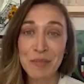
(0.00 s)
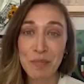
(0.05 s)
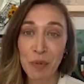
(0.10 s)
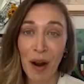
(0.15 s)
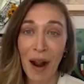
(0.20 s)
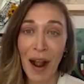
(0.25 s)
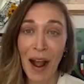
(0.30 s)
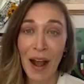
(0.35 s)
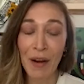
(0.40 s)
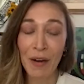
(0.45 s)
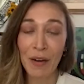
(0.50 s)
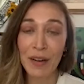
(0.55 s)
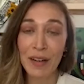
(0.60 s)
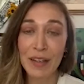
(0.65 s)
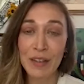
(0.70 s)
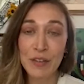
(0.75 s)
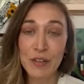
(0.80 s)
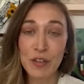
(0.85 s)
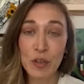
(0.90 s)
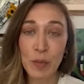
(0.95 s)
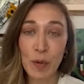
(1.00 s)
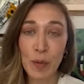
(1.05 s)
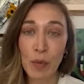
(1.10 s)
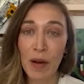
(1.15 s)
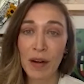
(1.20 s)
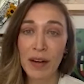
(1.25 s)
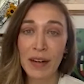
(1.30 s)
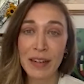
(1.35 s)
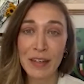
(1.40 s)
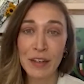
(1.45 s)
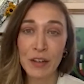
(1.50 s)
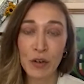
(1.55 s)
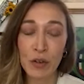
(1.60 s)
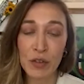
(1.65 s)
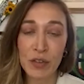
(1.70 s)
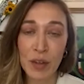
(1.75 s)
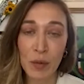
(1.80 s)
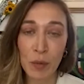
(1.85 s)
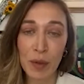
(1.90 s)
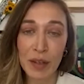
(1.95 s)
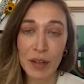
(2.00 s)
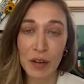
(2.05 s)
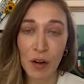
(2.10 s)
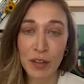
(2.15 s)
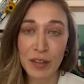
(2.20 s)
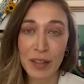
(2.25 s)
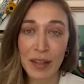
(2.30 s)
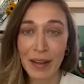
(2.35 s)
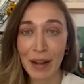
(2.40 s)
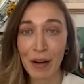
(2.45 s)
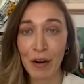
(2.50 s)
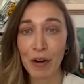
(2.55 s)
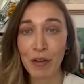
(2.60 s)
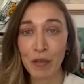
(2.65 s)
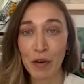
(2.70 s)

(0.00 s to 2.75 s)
proud. He's super proud, and he knows that we can all take care of